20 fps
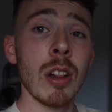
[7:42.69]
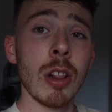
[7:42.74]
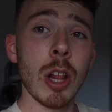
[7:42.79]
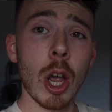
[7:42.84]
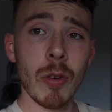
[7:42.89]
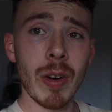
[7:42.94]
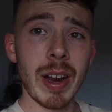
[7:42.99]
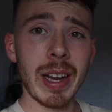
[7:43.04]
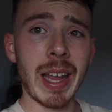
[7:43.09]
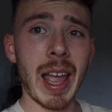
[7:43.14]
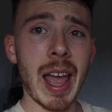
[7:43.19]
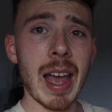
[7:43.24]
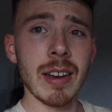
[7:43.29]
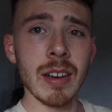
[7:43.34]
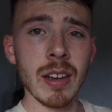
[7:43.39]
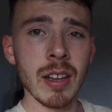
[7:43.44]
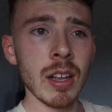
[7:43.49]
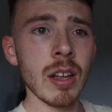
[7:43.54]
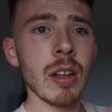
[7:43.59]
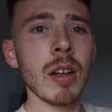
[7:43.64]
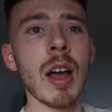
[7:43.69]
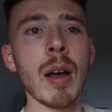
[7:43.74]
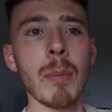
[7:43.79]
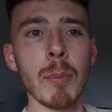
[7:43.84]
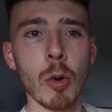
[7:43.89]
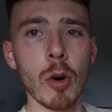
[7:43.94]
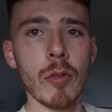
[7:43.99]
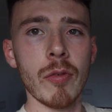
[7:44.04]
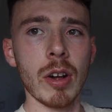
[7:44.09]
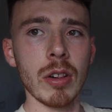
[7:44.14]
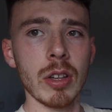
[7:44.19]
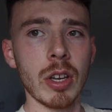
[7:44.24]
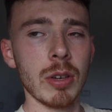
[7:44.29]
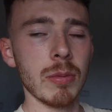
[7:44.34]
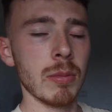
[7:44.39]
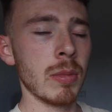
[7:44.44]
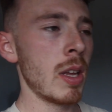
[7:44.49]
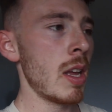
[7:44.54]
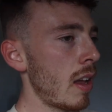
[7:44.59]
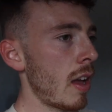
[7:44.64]
Lower it again, more
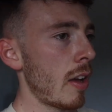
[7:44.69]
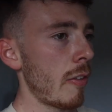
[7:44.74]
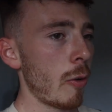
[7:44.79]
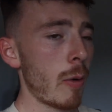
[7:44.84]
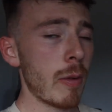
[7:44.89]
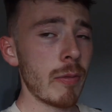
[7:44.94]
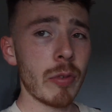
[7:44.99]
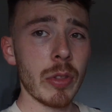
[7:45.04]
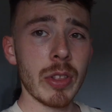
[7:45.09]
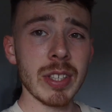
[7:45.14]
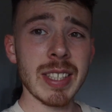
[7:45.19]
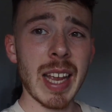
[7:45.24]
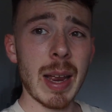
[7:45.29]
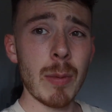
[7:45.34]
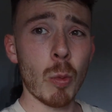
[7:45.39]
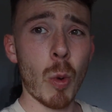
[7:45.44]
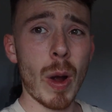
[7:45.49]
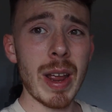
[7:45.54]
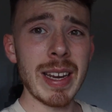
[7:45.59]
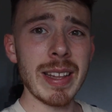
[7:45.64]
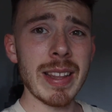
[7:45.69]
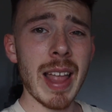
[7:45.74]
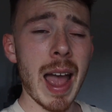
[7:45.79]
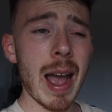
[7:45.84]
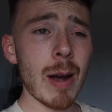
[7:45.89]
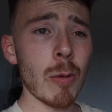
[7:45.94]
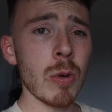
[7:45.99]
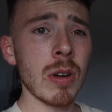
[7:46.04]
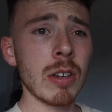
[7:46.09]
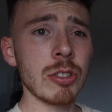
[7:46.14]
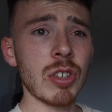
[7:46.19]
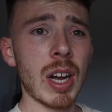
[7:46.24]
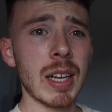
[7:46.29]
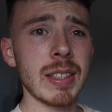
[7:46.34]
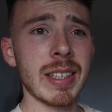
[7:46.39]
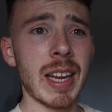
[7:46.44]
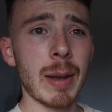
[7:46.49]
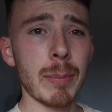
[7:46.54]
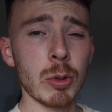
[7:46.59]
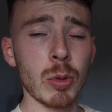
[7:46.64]
volume. I went for the same weight now and
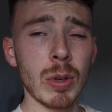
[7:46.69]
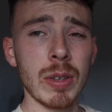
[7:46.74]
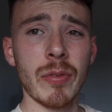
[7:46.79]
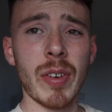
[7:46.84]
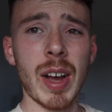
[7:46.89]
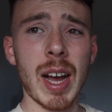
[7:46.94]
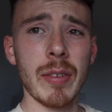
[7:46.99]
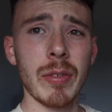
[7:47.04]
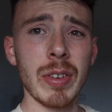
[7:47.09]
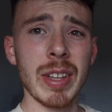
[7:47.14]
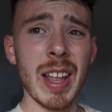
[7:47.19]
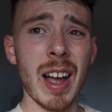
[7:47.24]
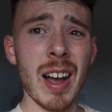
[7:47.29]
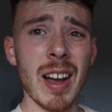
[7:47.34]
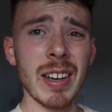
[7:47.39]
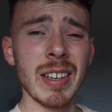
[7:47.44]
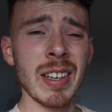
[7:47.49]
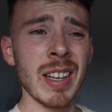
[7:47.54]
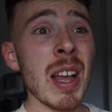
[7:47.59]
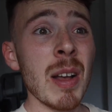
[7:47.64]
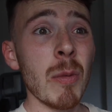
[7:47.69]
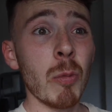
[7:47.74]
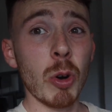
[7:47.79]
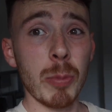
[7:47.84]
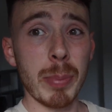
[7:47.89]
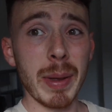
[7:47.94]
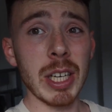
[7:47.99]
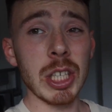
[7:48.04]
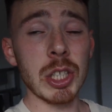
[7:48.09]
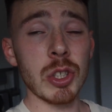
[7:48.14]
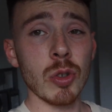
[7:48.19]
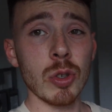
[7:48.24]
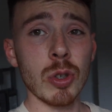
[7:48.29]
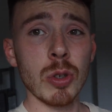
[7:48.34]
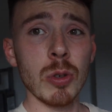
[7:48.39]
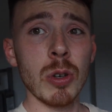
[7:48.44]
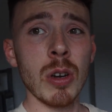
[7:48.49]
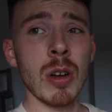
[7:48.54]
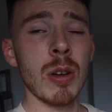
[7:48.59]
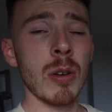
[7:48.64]
tried to get between 5 and 9. Would be a
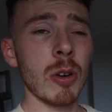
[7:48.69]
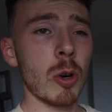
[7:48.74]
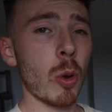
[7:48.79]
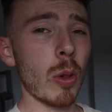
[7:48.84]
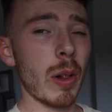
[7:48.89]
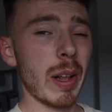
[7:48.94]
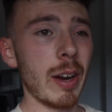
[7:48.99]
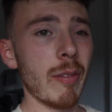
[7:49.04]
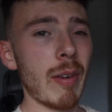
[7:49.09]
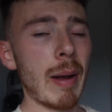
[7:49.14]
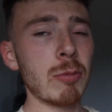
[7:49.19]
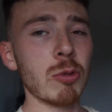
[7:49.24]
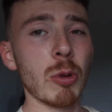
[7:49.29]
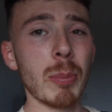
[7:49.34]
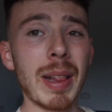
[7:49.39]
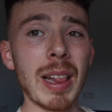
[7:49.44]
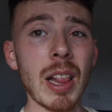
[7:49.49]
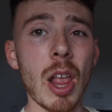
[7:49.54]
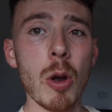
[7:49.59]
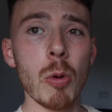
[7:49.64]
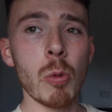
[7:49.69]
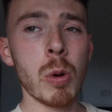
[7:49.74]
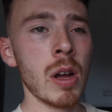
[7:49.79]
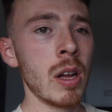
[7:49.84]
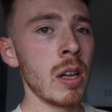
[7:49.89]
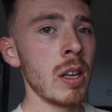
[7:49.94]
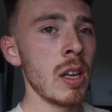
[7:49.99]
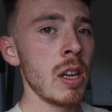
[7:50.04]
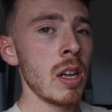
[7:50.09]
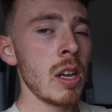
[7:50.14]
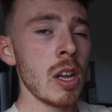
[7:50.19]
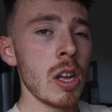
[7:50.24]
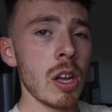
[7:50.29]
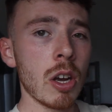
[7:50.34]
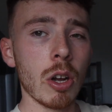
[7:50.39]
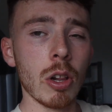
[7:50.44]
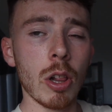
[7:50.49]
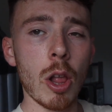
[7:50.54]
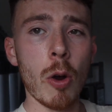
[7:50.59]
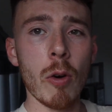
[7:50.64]
struggle. Quality reps would be low.
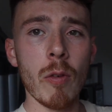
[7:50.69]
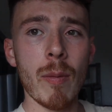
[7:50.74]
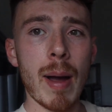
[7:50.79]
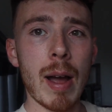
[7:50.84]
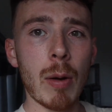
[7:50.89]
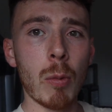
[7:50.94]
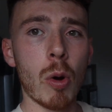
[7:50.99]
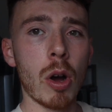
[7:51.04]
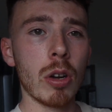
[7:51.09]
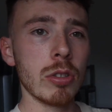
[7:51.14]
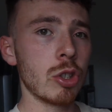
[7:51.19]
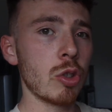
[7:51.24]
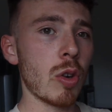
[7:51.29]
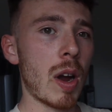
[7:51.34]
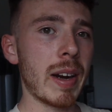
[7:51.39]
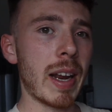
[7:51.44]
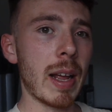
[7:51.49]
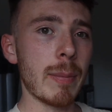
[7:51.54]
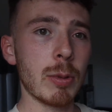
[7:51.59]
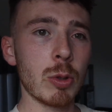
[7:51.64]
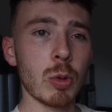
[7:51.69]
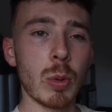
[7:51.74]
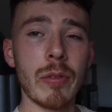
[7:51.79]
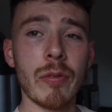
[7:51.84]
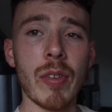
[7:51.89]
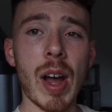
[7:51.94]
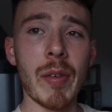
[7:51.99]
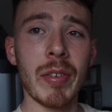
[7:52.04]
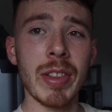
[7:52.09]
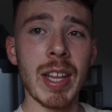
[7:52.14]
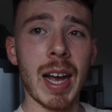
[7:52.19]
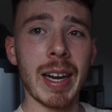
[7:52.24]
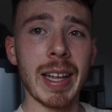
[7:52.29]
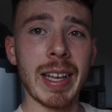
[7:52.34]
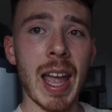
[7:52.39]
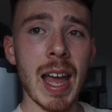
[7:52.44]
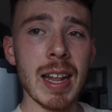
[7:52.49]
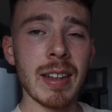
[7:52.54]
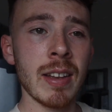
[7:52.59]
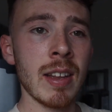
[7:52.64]
I'm going to lower it by 1, try to get between 5 and 9
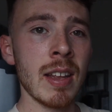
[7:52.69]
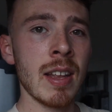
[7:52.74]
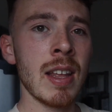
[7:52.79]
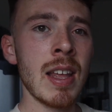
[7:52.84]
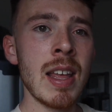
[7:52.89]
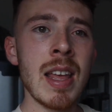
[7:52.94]
again.